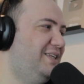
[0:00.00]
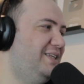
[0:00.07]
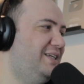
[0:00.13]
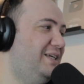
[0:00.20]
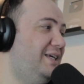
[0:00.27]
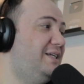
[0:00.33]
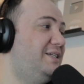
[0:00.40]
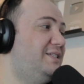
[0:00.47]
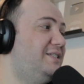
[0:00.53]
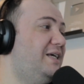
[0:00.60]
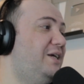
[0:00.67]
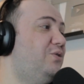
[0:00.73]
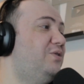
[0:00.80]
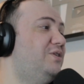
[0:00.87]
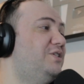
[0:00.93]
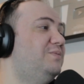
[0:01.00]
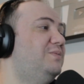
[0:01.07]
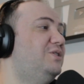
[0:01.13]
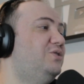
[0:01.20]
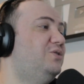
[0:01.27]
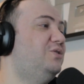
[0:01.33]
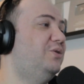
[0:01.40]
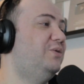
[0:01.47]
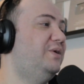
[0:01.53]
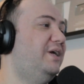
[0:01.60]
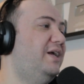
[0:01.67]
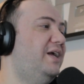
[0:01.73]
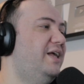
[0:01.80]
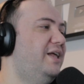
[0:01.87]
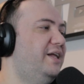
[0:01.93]
It is a Christmas
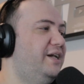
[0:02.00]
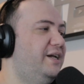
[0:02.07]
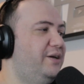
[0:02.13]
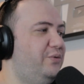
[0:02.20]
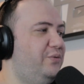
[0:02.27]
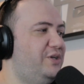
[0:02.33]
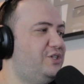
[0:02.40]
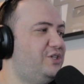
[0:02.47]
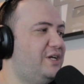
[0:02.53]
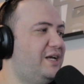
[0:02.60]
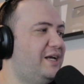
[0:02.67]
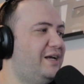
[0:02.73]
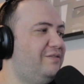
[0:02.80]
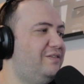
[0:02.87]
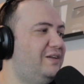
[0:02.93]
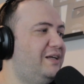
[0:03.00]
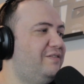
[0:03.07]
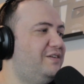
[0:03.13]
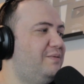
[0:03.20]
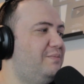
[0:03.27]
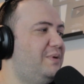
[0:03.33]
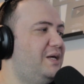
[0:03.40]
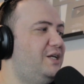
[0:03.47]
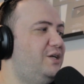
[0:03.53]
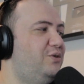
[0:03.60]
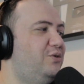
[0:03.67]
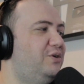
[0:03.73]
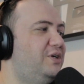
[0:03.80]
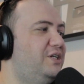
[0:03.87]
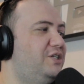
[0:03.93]
story which have left many
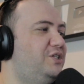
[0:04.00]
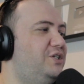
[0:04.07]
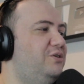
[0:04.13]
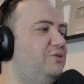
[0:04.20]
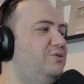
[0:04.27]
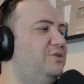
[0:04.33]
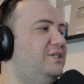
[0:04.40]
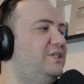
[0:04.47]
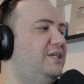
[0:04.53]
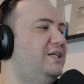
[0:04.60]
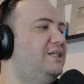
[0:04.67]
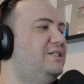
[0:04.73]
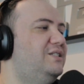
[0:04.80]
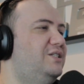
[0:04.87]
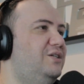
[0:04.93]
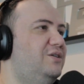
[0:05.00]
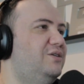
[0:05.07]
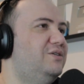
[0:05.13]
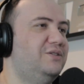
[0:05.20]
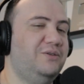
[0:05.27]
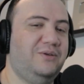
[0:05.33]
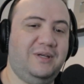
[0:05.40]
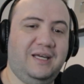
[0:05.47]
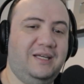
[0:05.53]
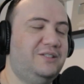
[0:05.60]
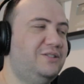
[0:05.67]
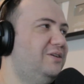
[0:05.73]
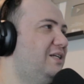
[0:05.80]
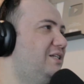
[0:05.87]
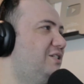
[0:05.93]
Nordic children in tears. Okay,
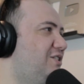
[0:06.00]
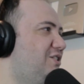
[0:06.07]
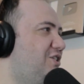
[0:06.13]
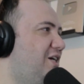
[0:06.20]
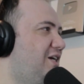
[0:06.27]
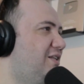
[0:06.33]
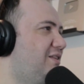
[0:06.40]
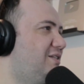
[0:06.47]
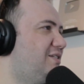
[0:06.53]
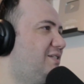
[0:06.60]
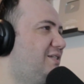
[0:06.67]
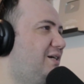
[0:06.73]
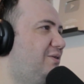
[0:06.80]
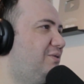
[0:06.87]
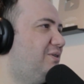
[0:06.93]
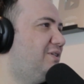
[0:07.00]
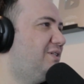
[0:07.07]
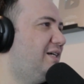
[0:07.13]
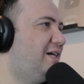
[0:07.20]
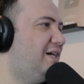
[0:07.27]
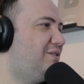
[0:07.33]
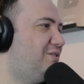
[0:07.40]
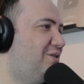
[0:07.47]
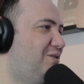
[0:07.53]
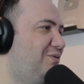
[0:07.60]
so let's check this out. Guys, don't